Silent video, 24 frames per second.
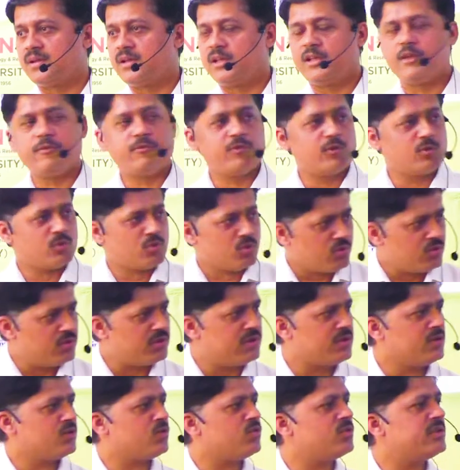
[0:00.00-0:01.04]
If you
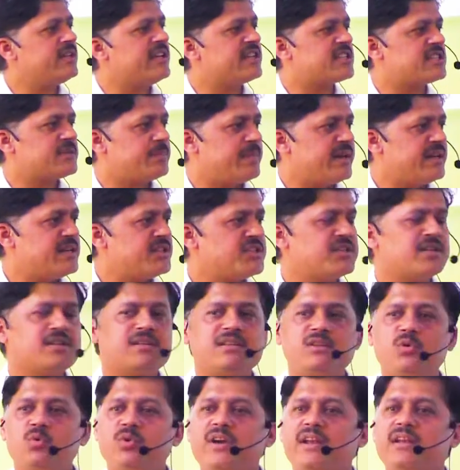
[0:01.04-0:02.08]
don't know the
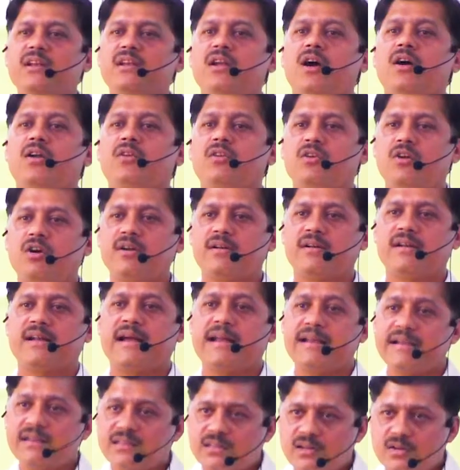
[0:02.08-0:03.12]
expansion, you cannot not
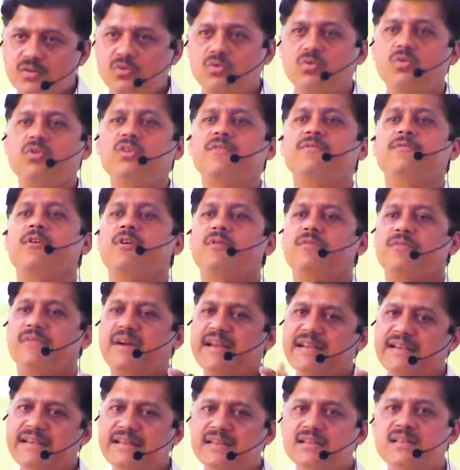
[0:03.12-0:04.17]
write the code for
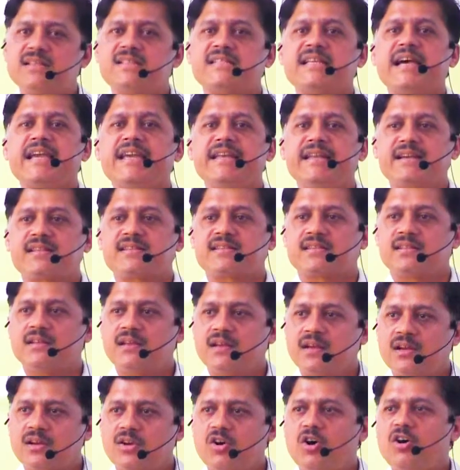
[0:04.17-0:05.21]
finding the sin x,
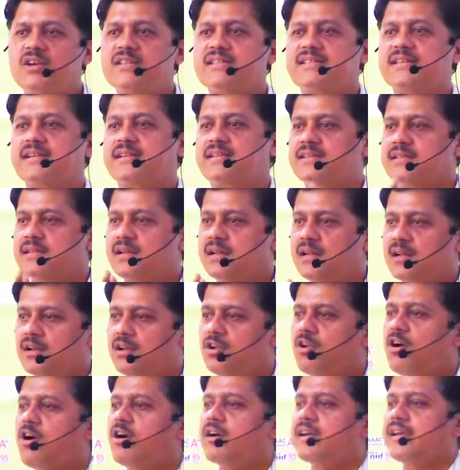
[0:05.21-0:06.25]
cos x,
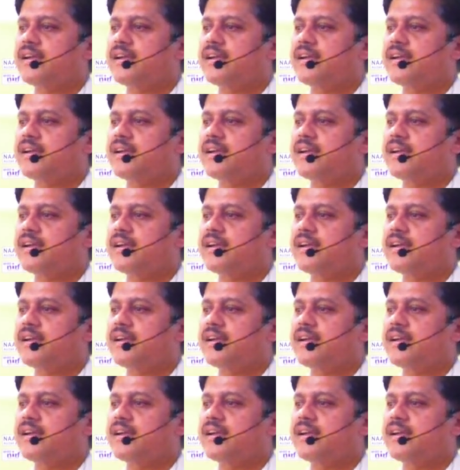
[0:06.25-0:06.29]
log